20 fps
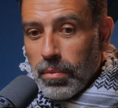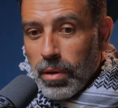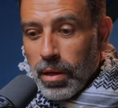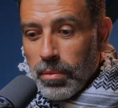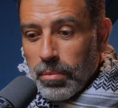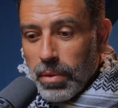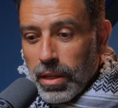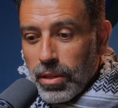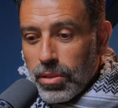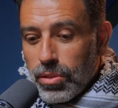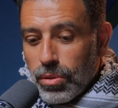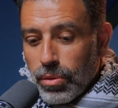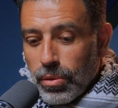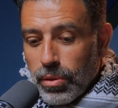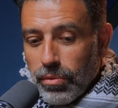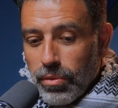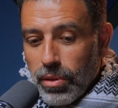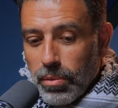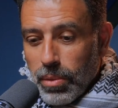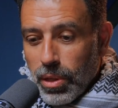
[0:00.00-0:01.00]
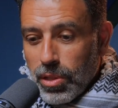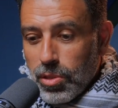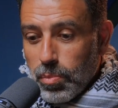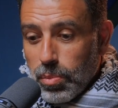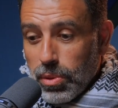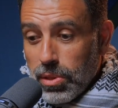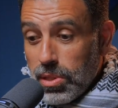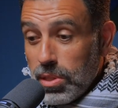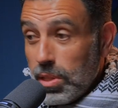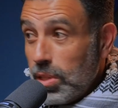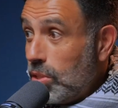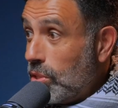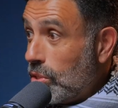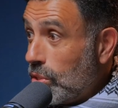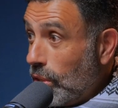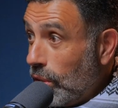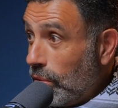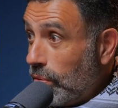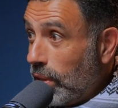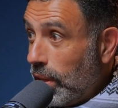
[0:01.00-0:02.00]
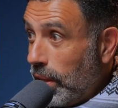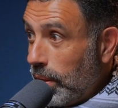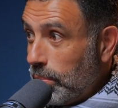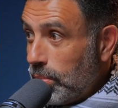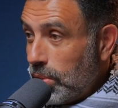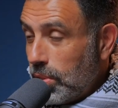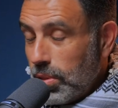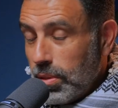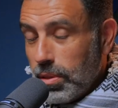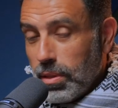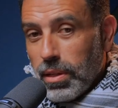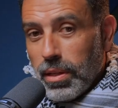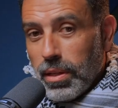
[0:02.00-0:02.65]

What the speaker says: amongst all of the most prestigious golf clubs